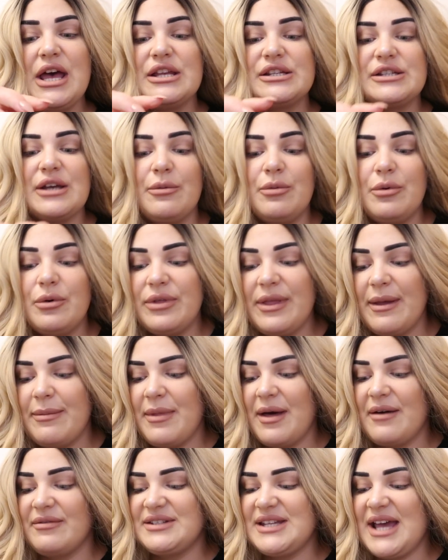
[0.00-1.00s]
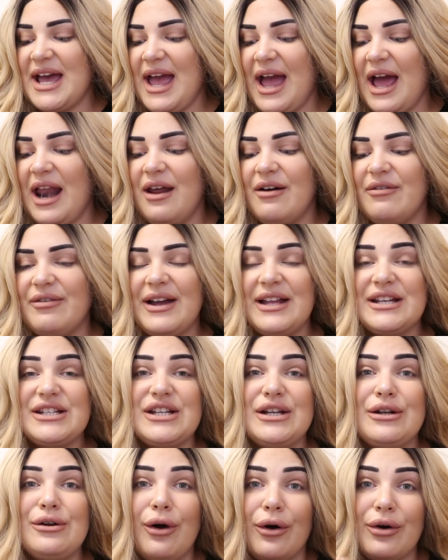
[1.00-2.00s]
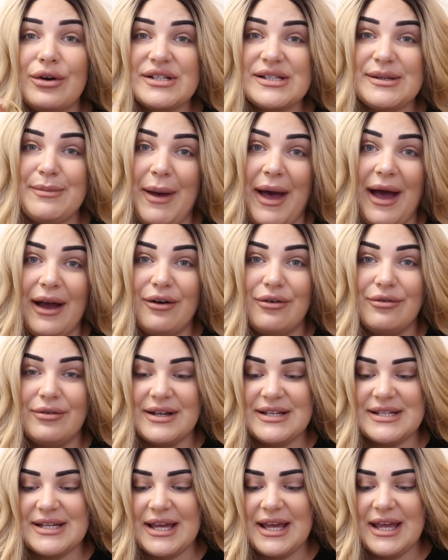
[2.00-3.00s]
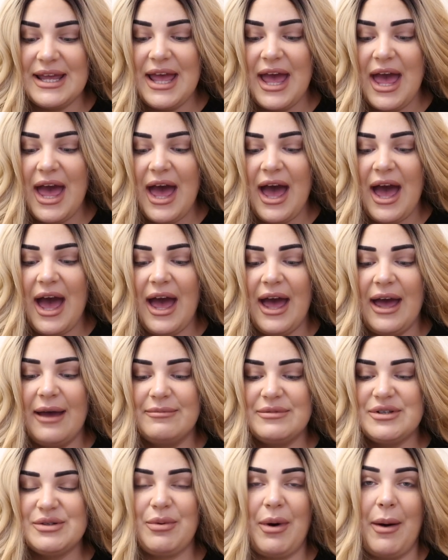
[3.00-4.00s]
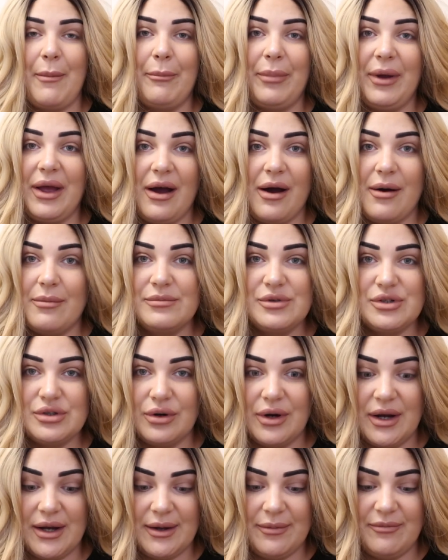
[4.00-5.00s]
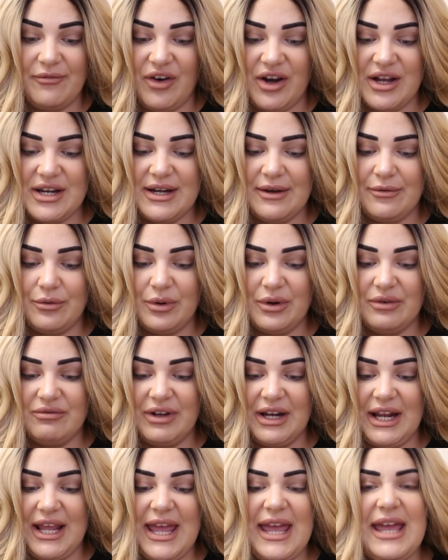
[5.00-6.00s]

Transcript: So I wore them the other day and I've actually lost the back already um, to one but I'm sure I can find another one really